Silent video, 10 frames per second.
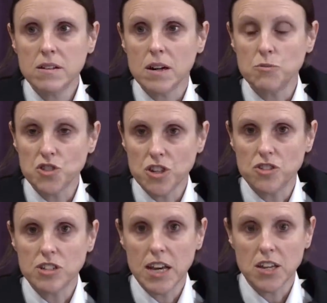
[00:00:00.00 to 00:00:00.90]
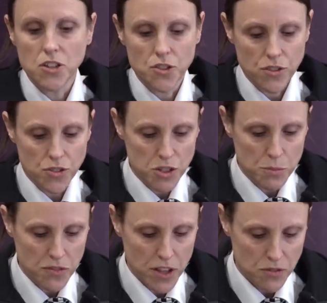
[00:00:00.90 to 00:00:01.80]
I'm just going to take you through some
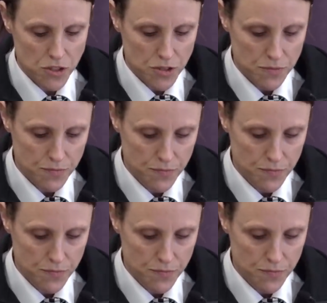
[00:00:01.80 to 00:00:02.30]
of those.